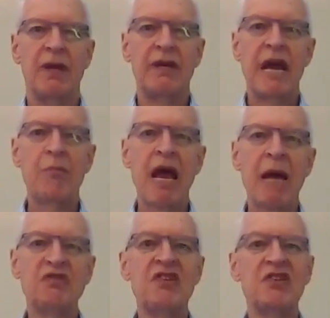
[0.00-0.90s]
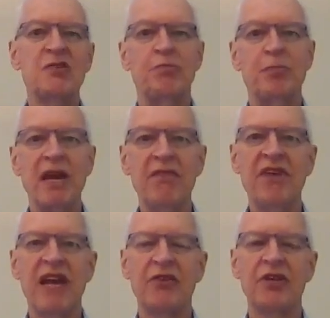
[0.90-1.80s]
Now, perhaps this pink
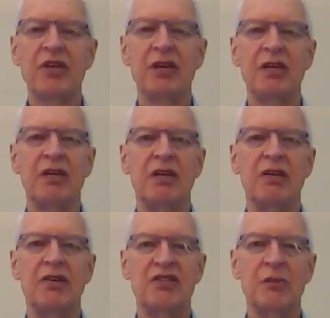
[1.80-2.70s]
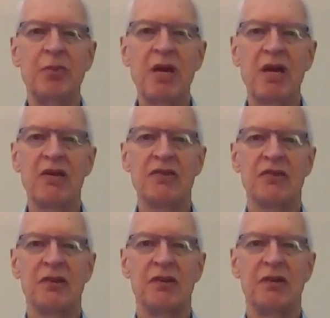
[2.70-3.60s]
factory disappears
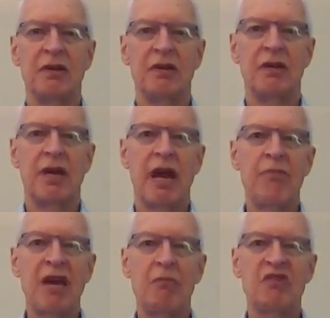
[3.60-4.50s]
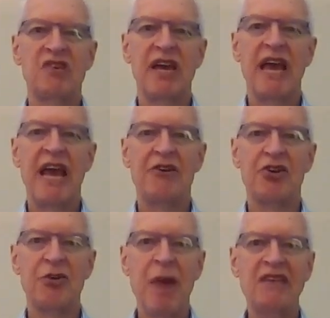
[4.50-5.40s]
and becomes
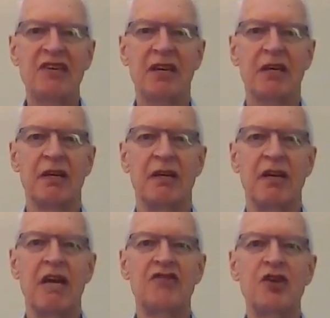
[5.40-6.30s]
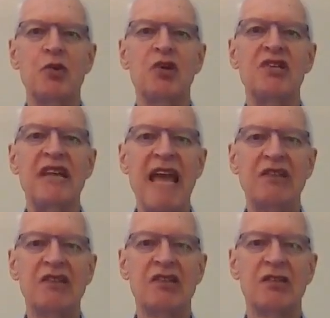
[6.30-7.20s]
heterochromatic and so
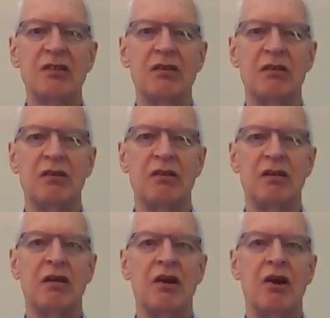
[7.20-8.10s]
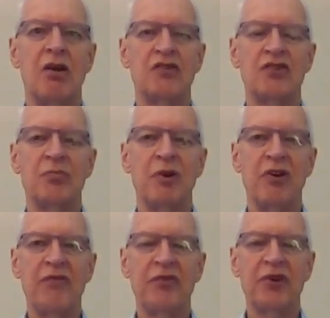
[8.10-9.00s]
condensed onto the
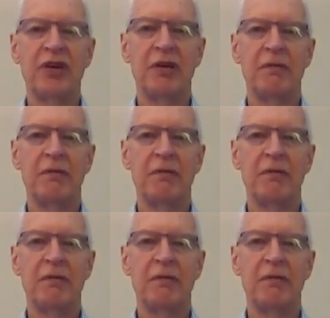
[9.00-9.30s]
periphery.